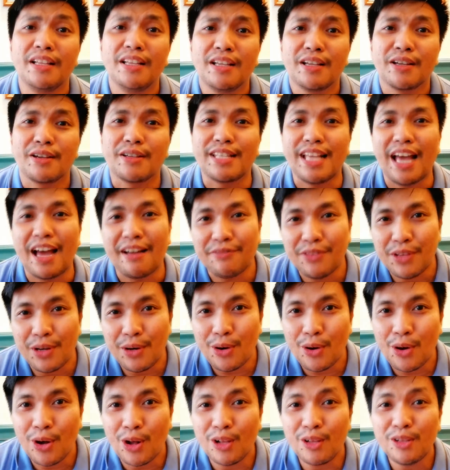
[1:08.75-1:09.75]
Because after
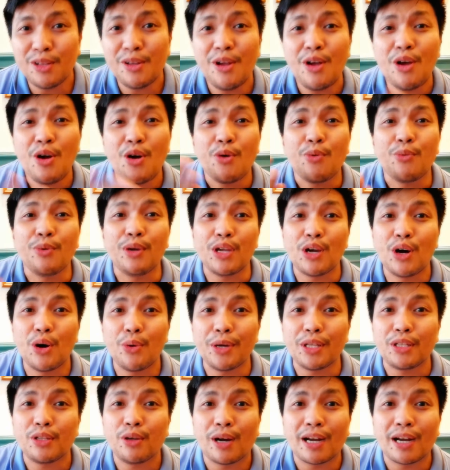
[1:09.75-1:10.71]
all, we owe it to